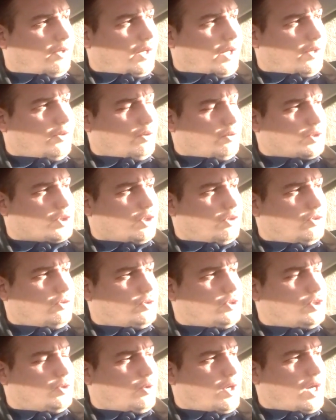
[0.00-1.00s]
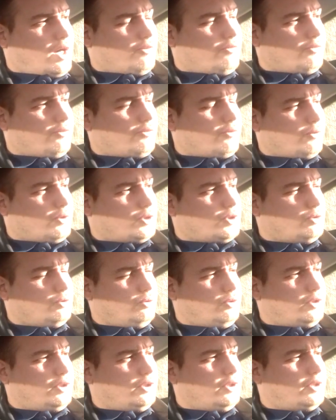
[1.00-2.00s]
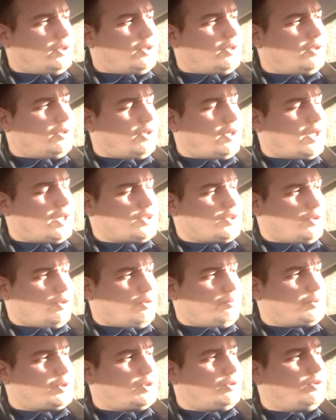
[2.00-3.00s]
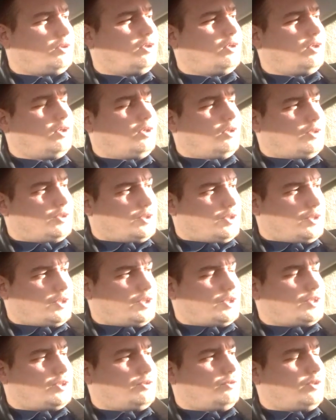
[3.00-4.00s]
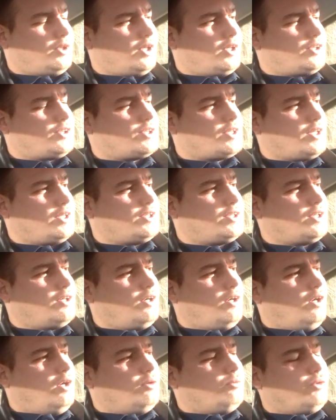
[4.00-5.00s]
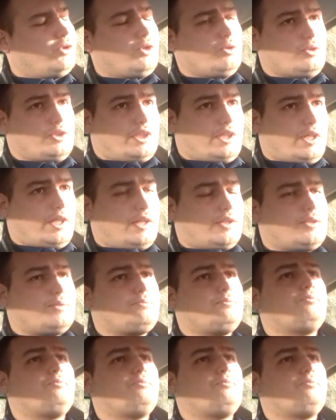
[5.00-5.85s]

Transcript: And those countries who have, of course, nuclear as an option, such as the United States, will use that.